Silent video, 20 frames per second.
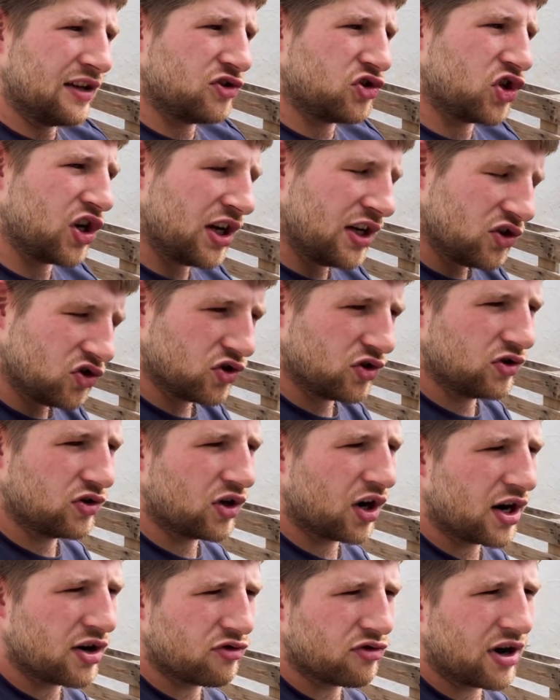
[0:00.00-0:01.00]
changing
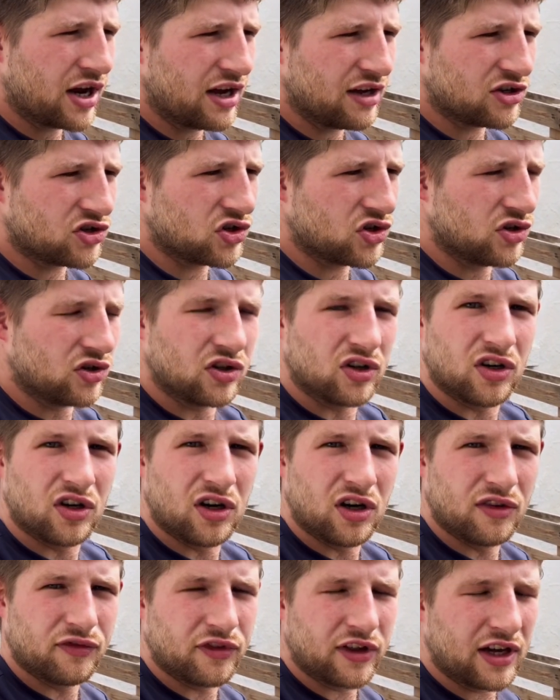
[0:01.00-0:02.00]
direction
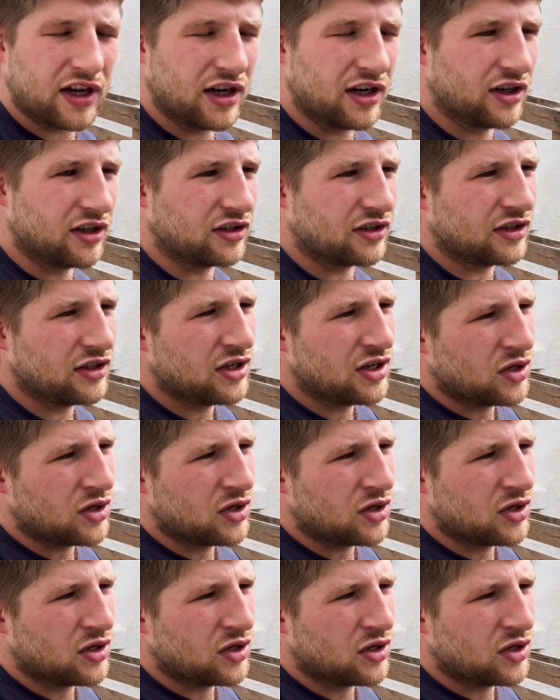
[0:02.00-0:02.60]
of the herd,